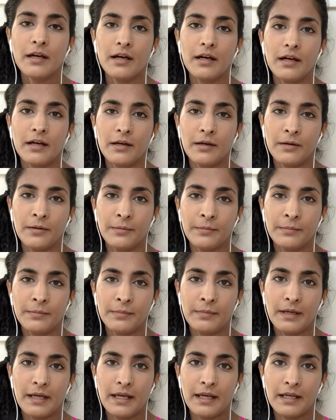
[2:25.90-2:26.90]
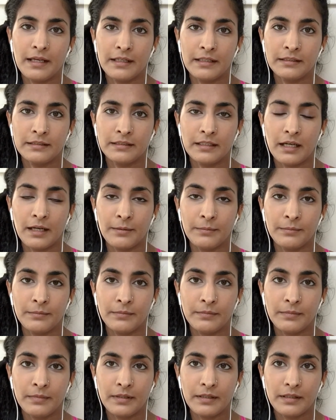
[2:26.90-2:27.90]
and
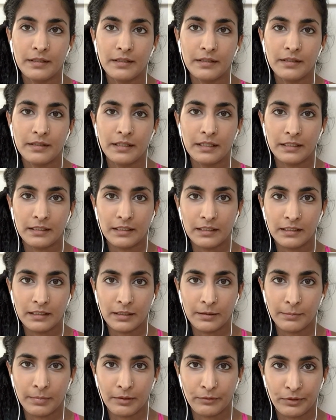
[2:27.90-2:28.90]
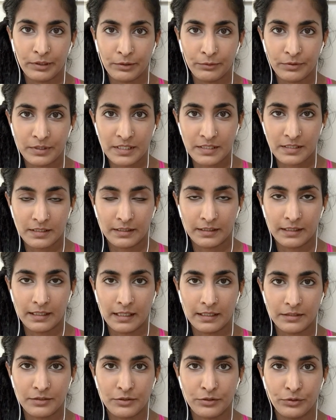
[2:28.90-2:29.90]
I'm thinking about increasing
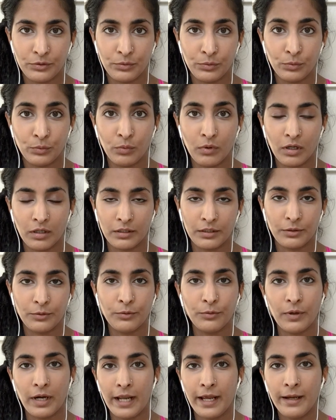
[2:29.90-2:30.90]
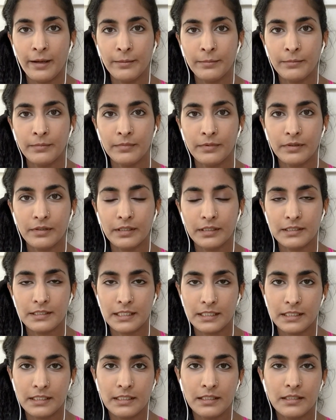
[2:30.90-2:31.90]
that to 1 gram a
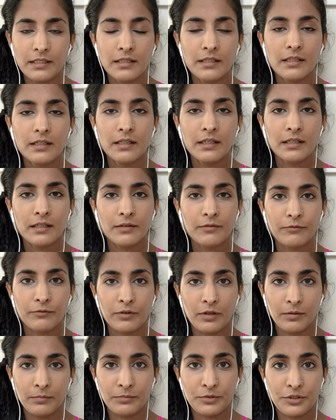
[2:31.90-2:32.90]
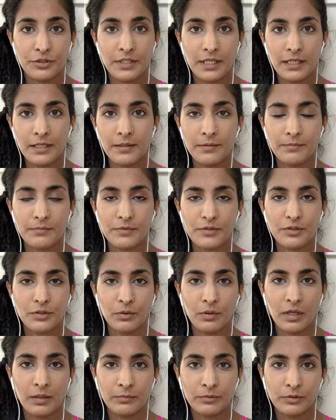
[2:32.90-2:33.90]
day from today. So
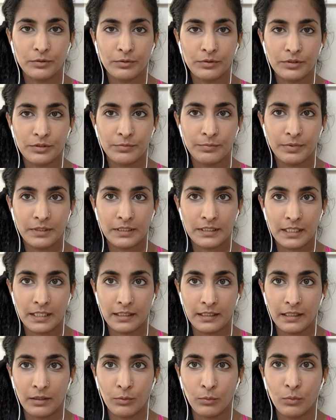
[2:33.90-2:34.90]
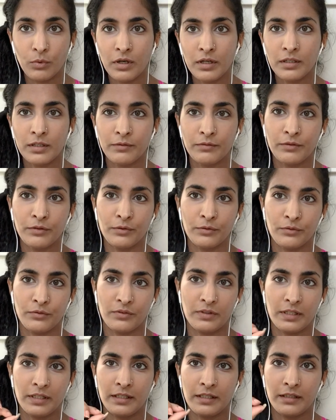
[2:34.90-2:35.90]
I'm going to be taking one of those
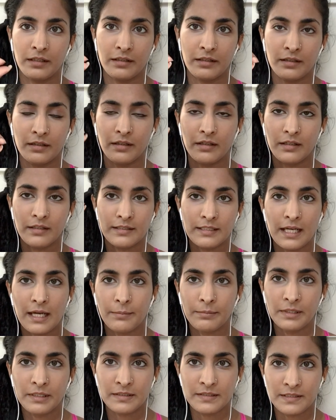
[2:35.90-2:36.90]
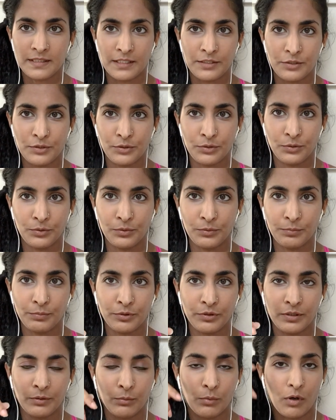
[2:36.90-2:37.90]
like tablets that you
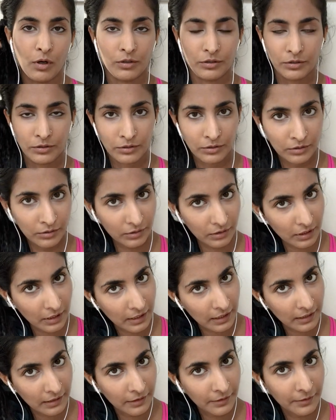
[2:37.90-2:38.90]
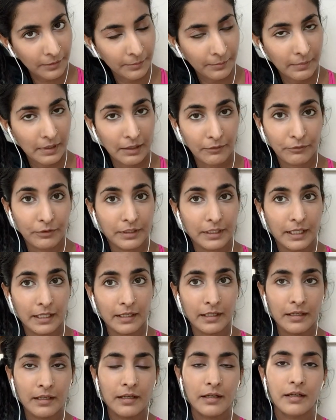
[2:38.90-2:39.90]
put in water every
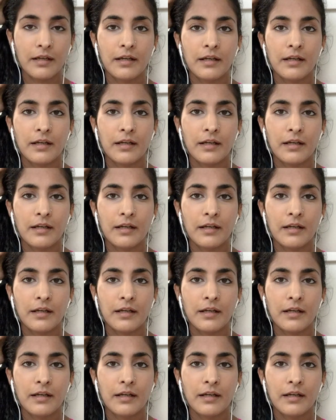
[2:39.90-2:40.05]
day,